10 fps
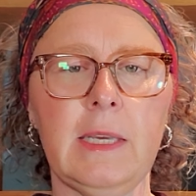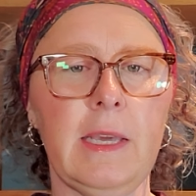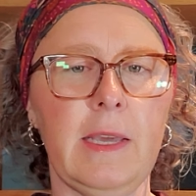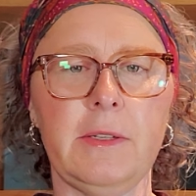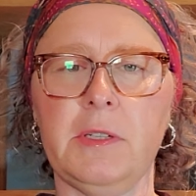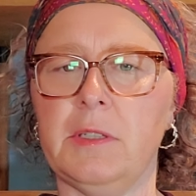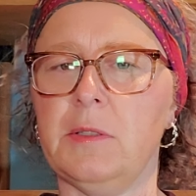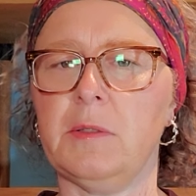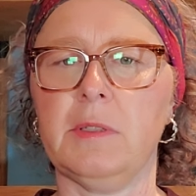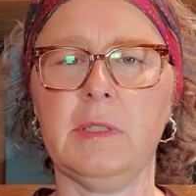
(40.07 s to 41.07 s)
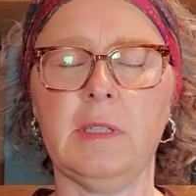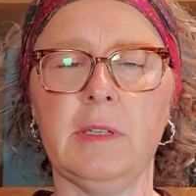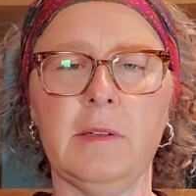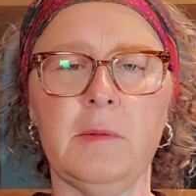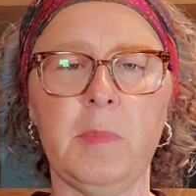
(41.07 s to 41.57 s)
and just,
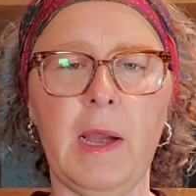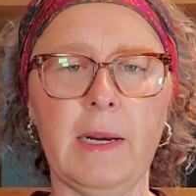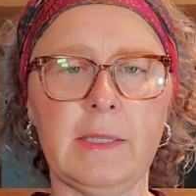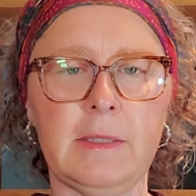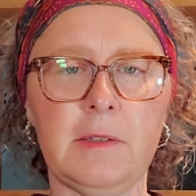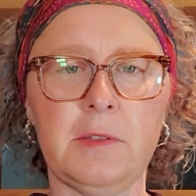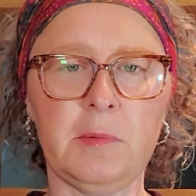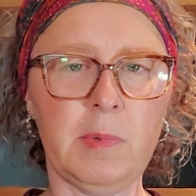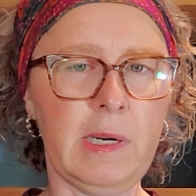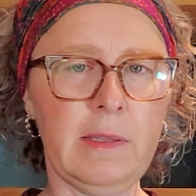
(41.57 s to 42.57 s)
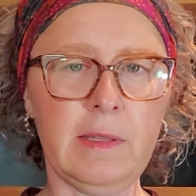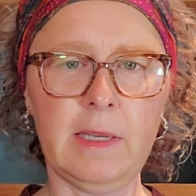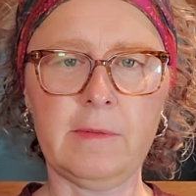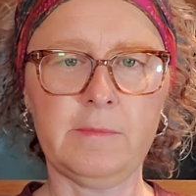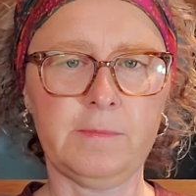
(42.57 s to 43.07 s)
practice on your
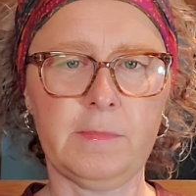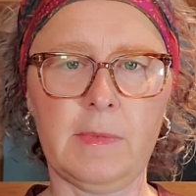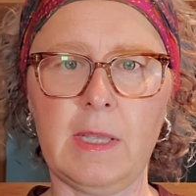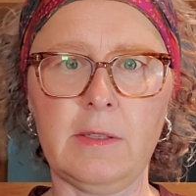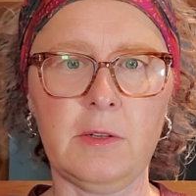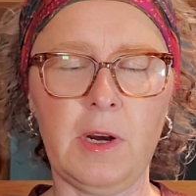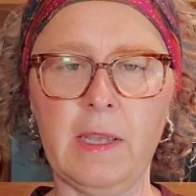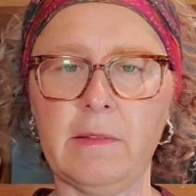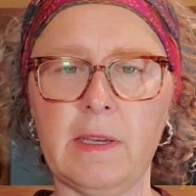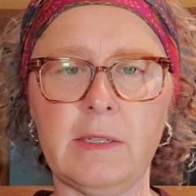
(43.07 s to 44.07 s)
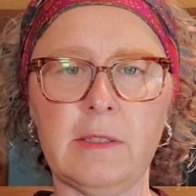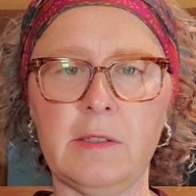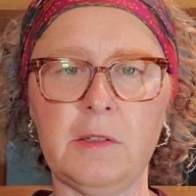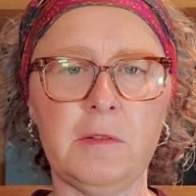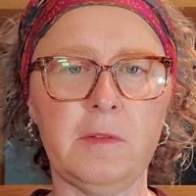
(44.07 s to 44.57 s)
breathing, that's a great thing to
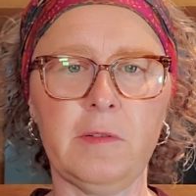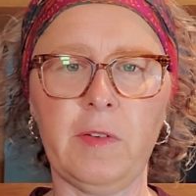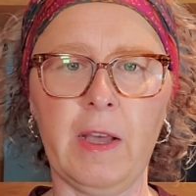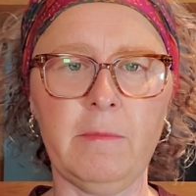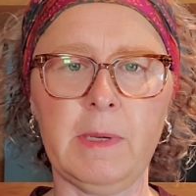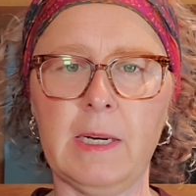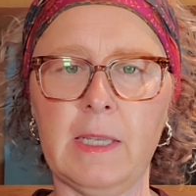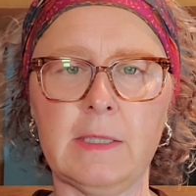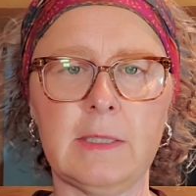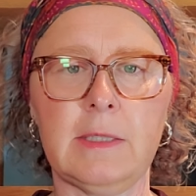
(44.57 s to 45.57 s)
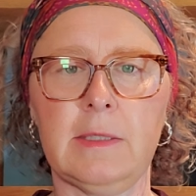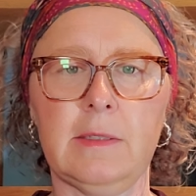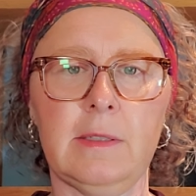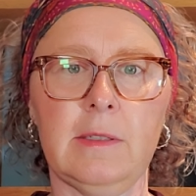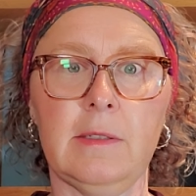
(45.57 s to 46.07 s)
do for 5 minutes.
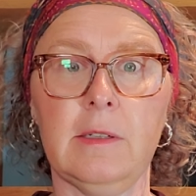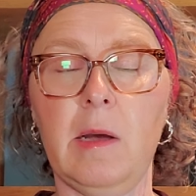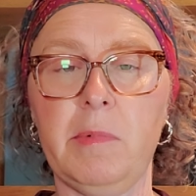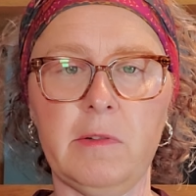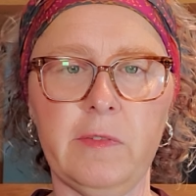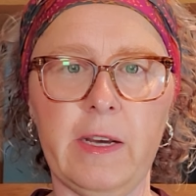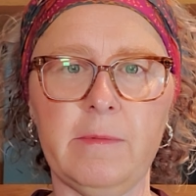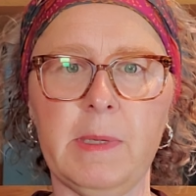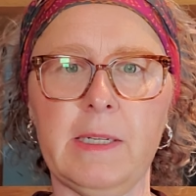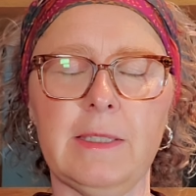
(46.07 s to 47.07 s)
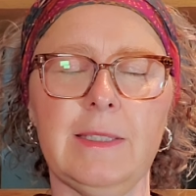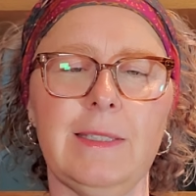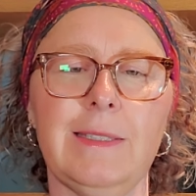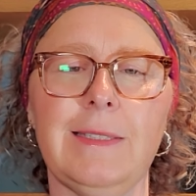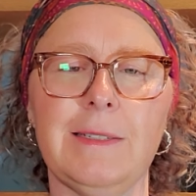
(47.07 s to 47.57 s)
A couple of 5 minutes
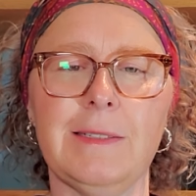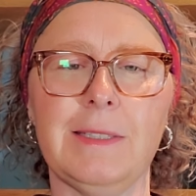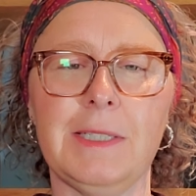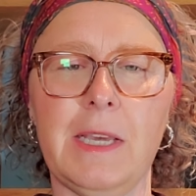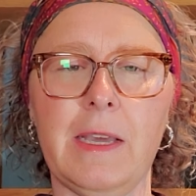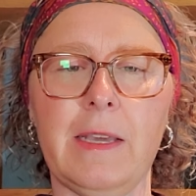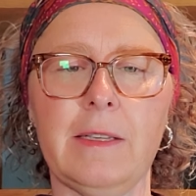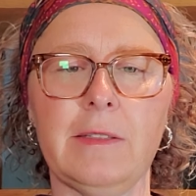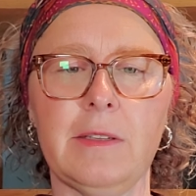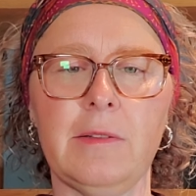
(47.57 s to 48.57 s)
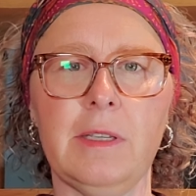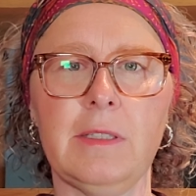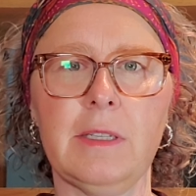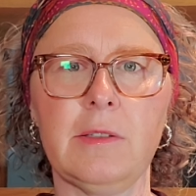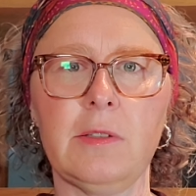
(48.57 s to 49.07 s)
is during the day. So let's
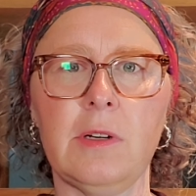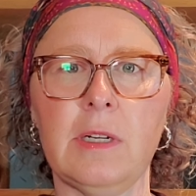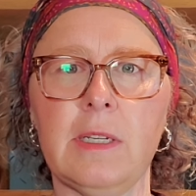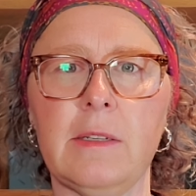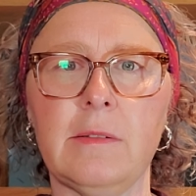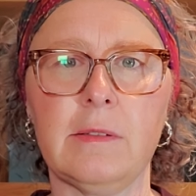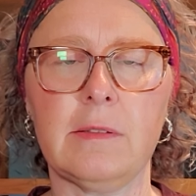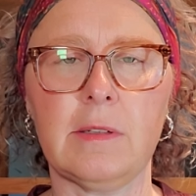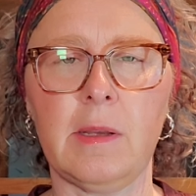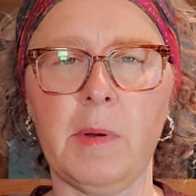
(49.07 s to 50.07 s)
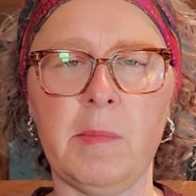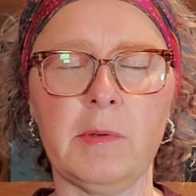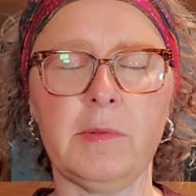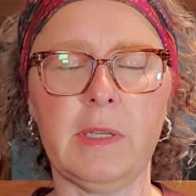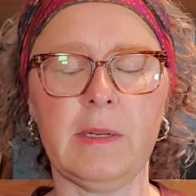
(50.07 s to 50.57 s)
get started. I'm
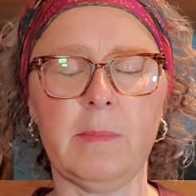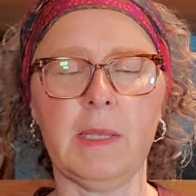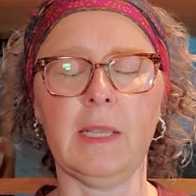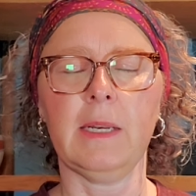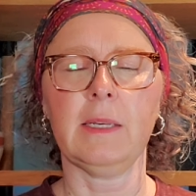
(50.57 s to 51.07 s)
almost at a minute.